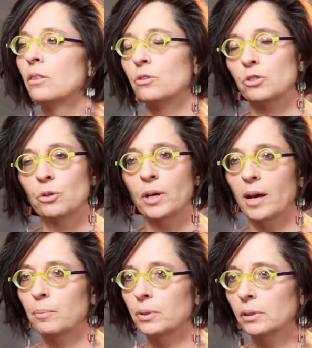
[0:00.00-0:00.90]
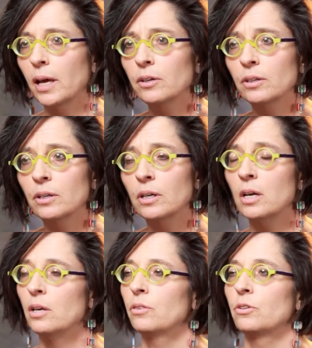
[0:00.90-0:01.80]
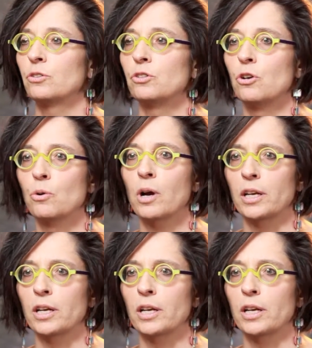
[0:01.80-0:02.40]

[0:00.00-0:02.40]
There's no capital letter, there's no